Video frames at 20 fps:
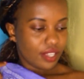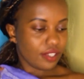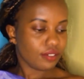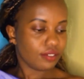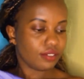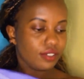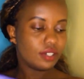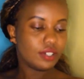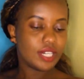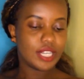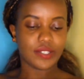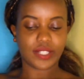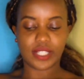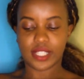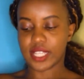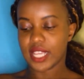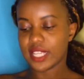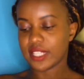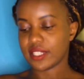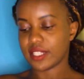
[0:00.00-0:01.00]
Well, what was
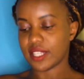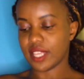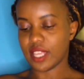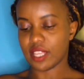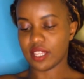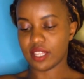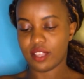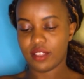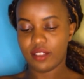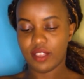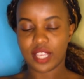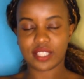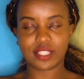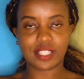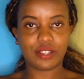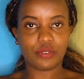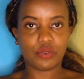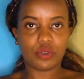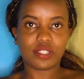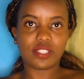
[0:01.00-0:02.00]
I saying?
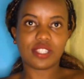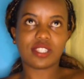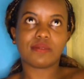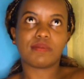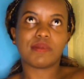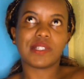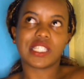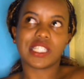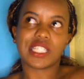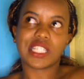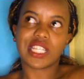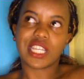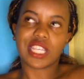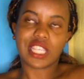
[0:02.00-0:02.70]
AXLROSE's bandana